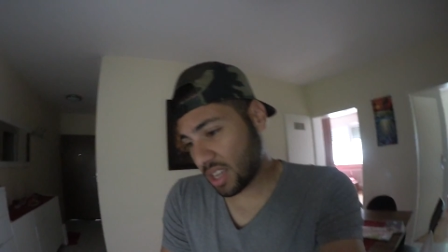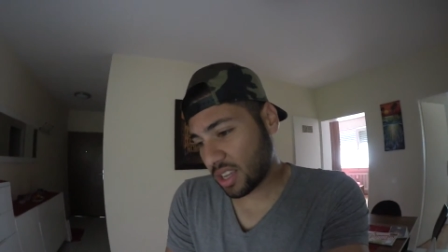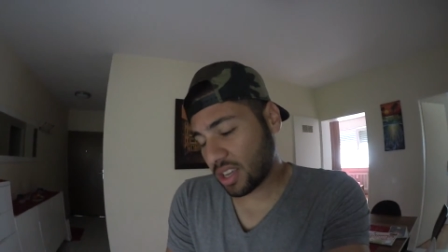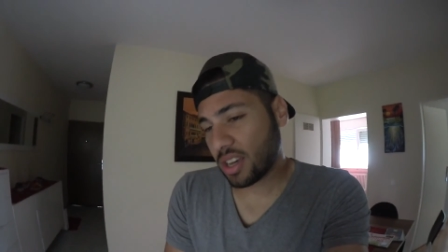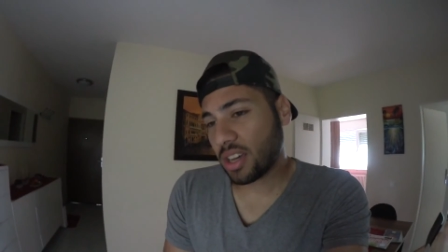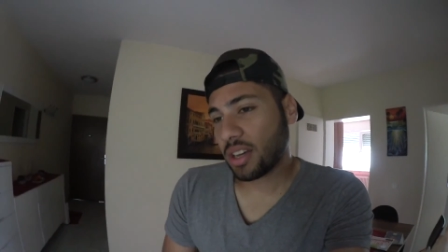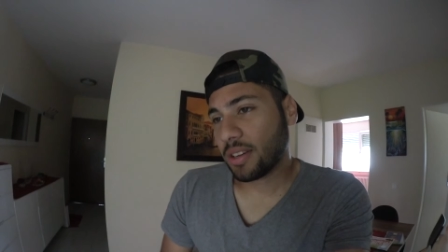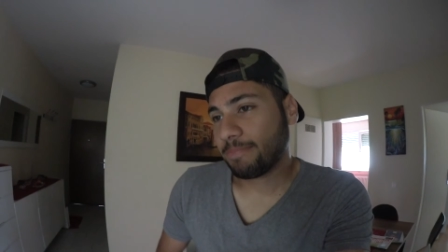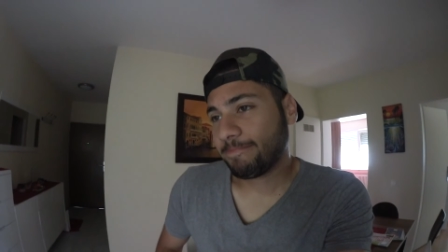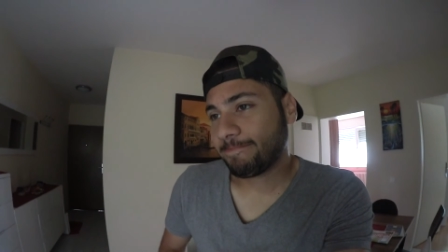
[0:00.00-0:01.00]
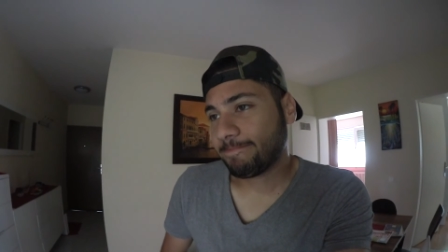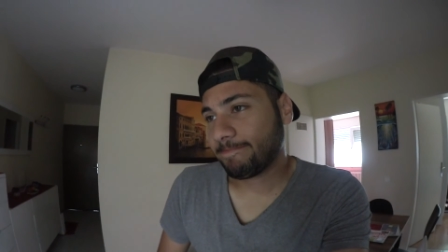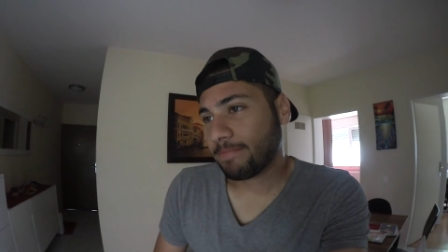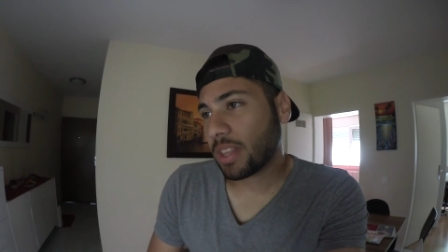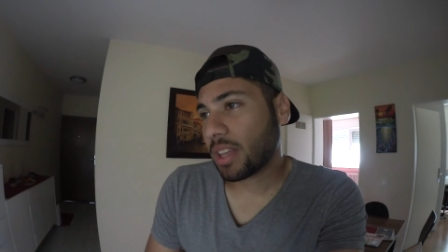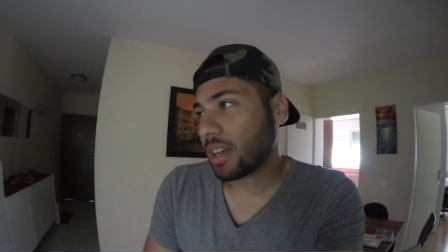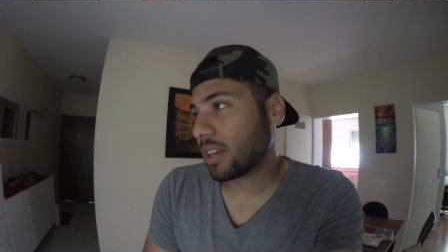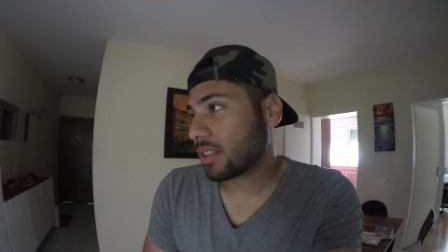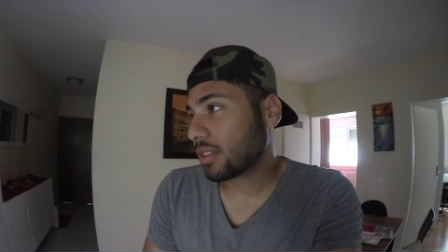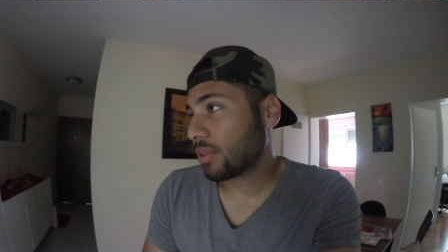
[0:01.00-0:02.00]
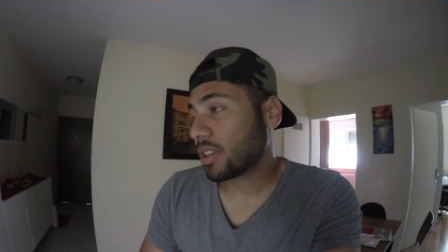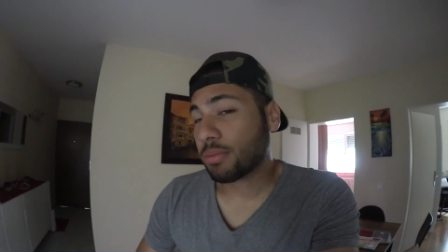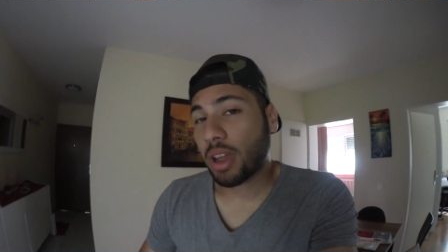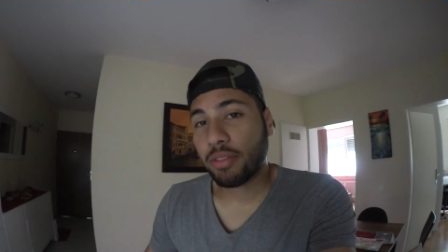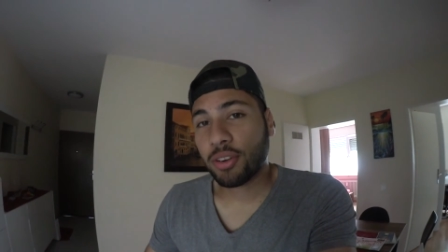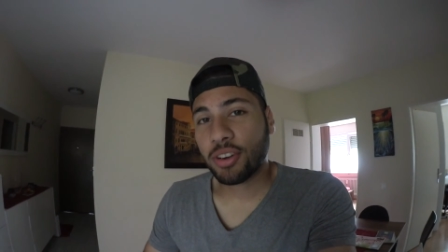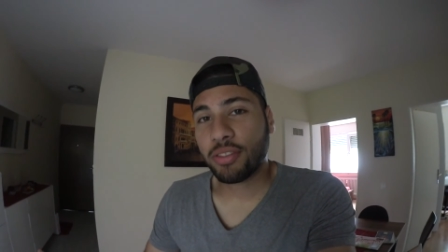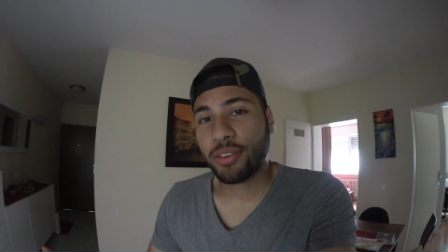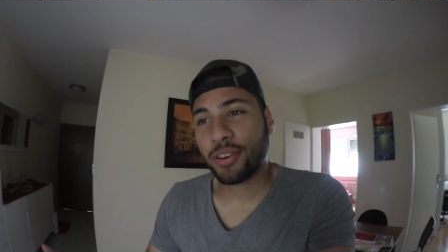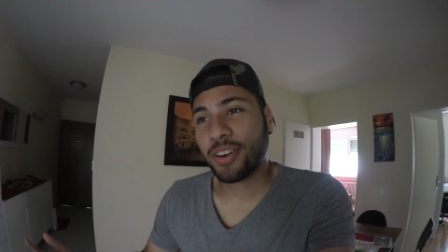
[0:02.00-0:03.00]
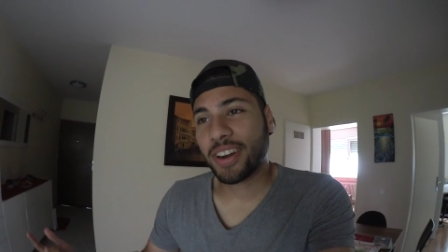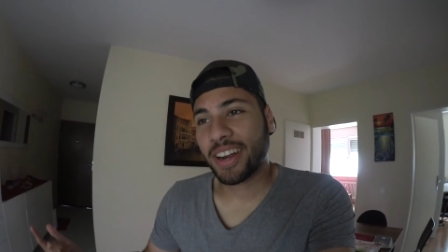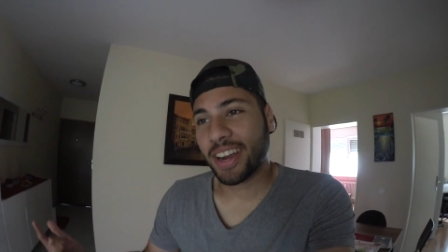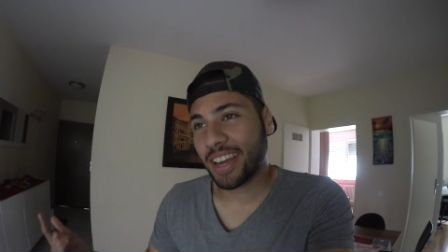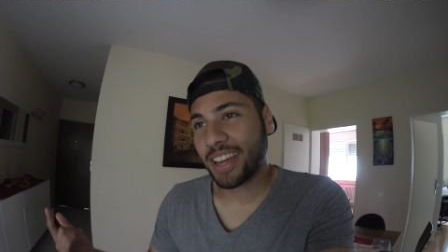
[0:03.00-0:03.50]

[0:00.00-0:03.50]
yeah that was my vlog for